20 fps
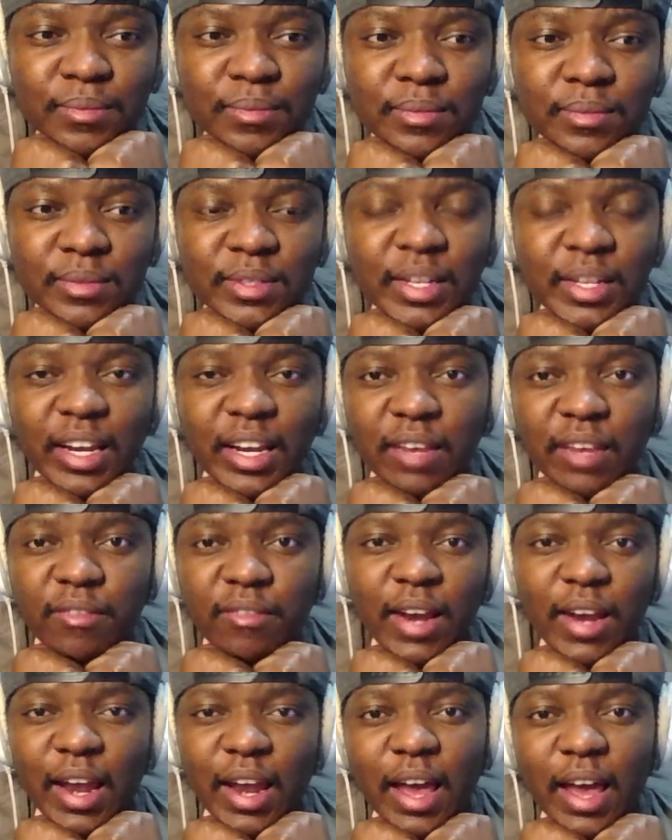They live in
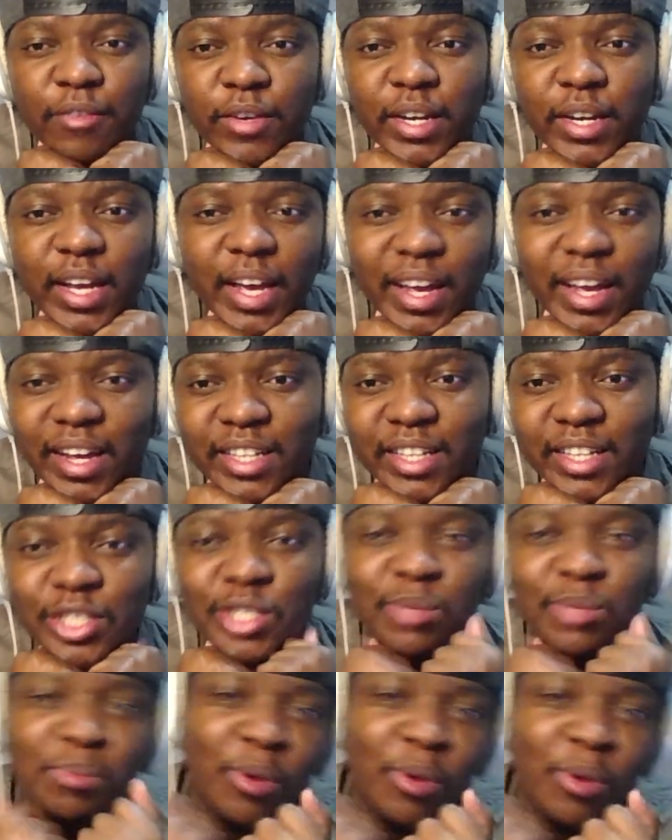life on the edge,
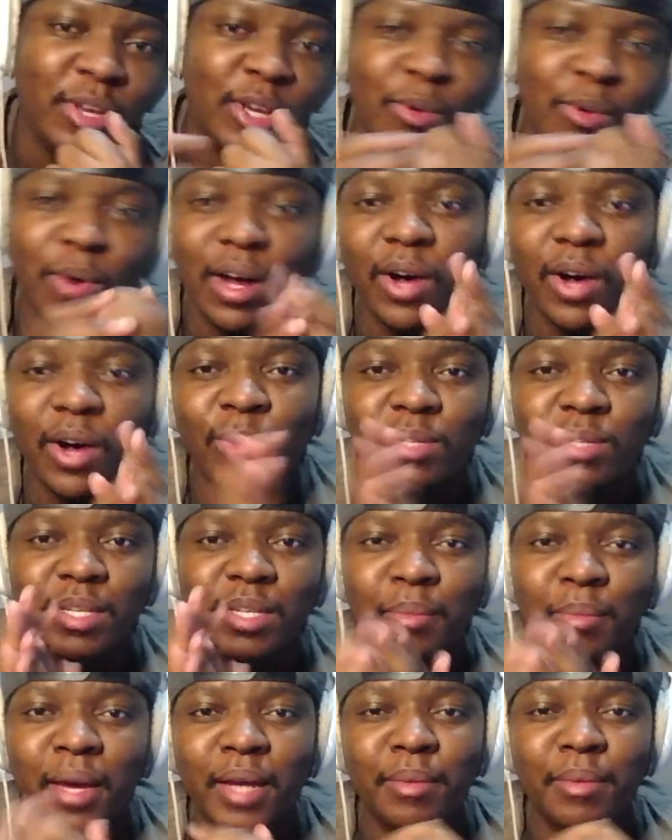smoking while holding
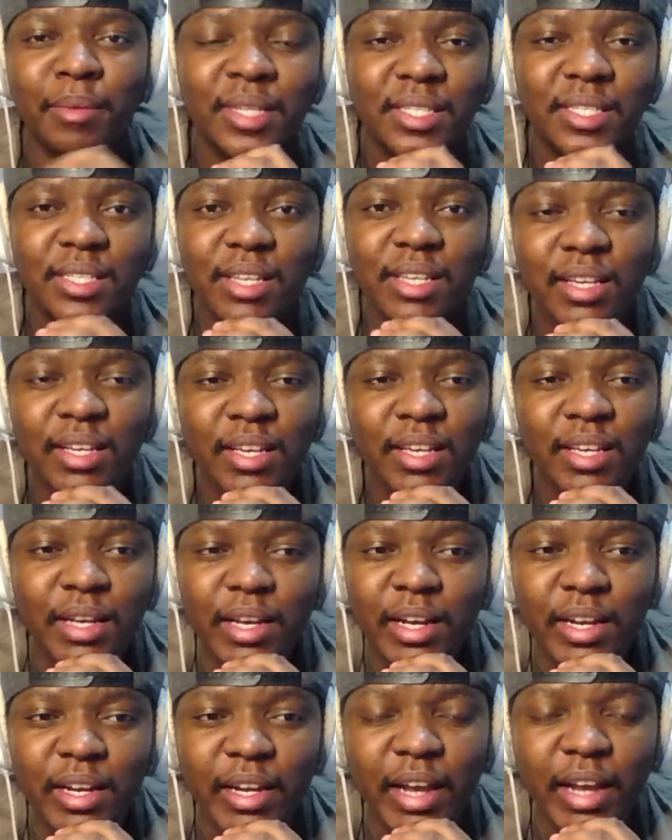babies.
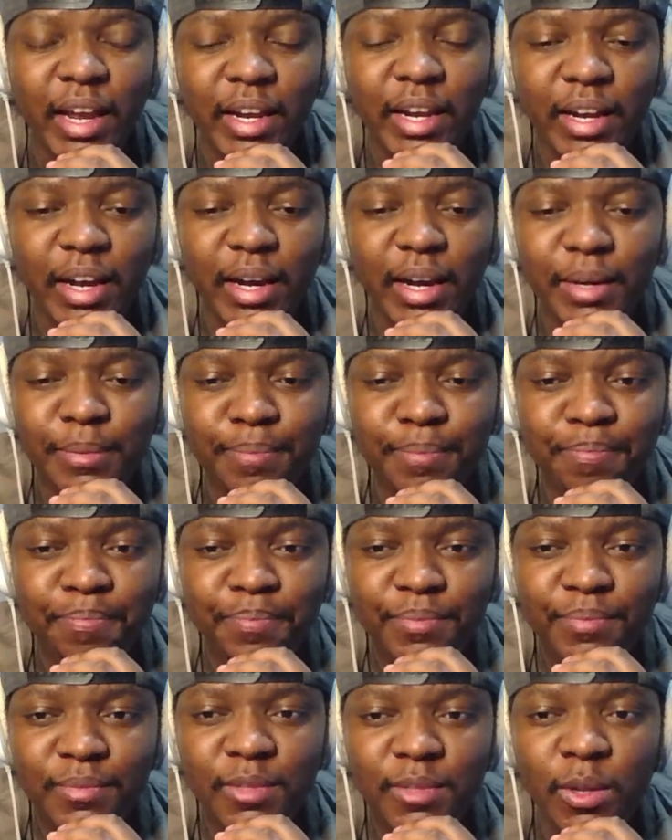Then um,
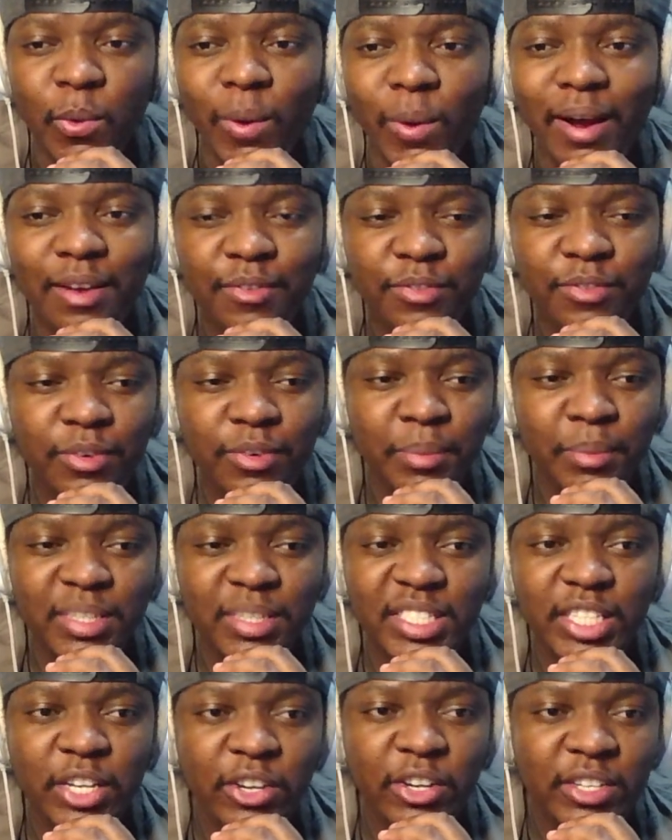the wife
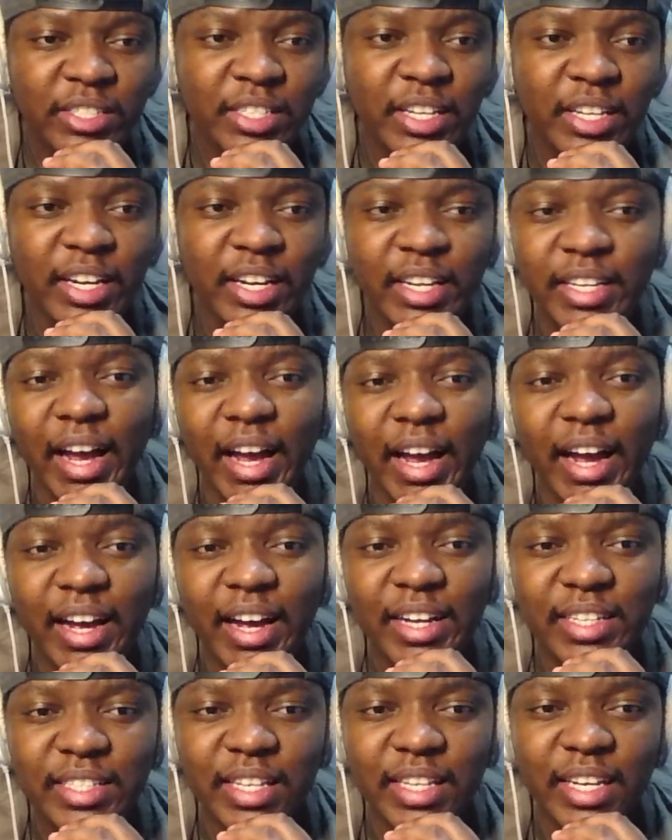mysteriously
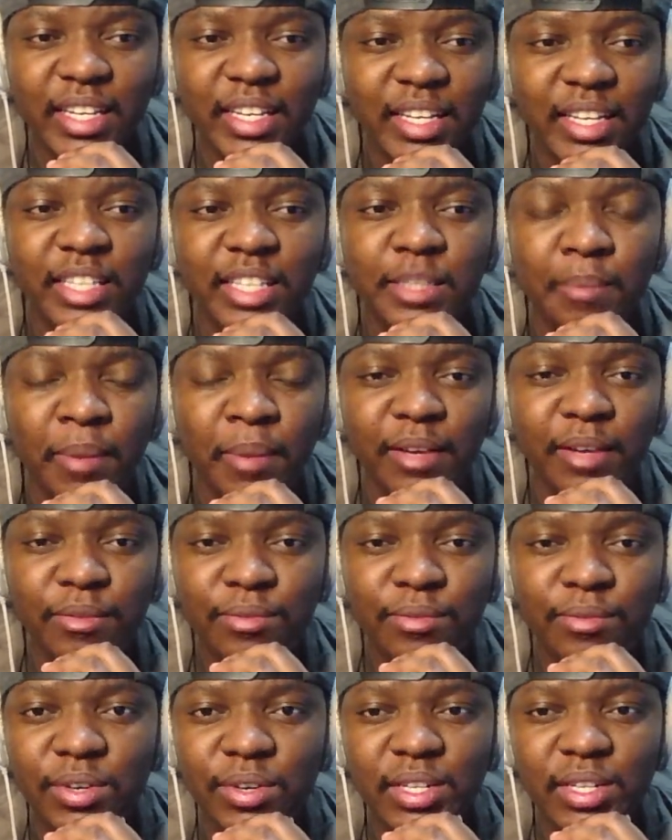dies and he's blamed
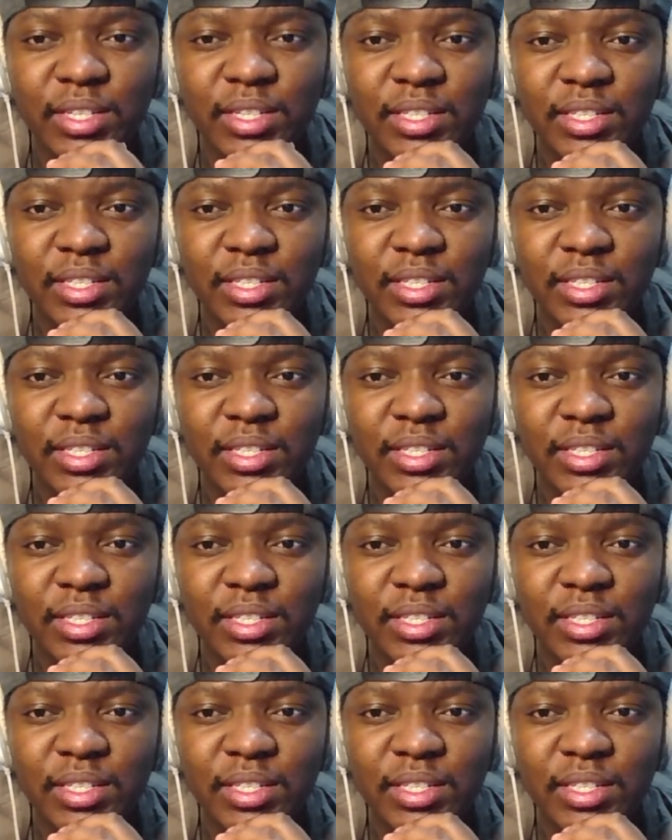for it.